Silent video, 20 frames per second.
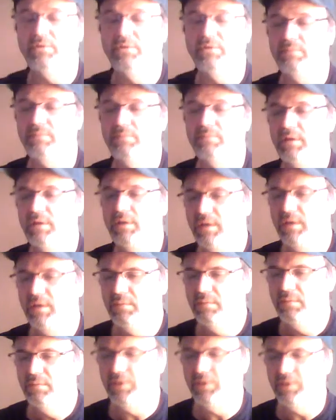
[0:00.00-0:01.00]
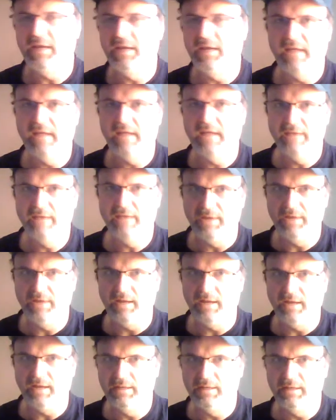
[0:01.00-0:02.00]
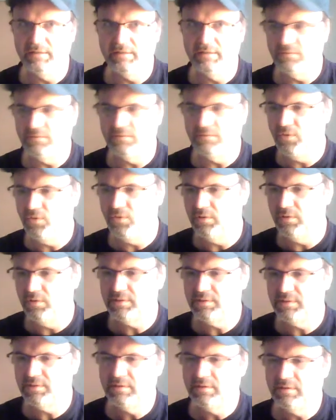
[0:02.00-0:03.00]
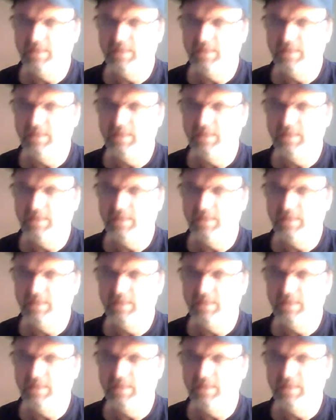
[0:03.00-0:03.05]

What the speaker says: them. But that caveat is, of course,